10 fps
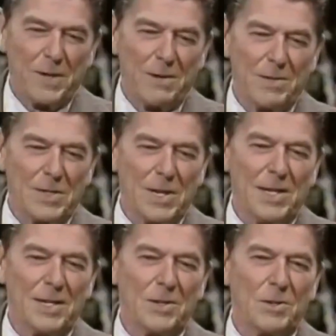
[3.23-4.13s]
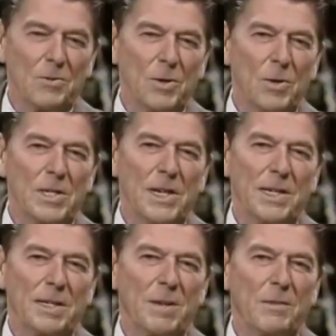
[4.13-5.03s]
federal, state, and local, were only
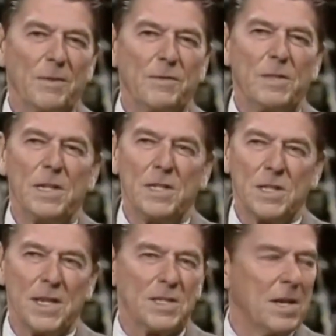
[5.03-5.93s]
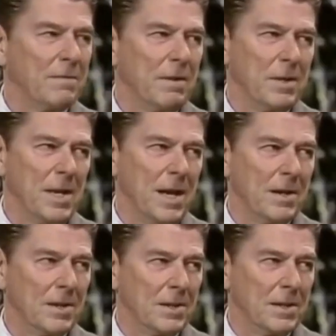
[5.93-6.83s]
taking about 15 cents out of every
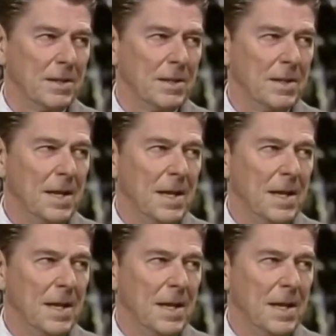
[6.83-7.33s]
dollar earned.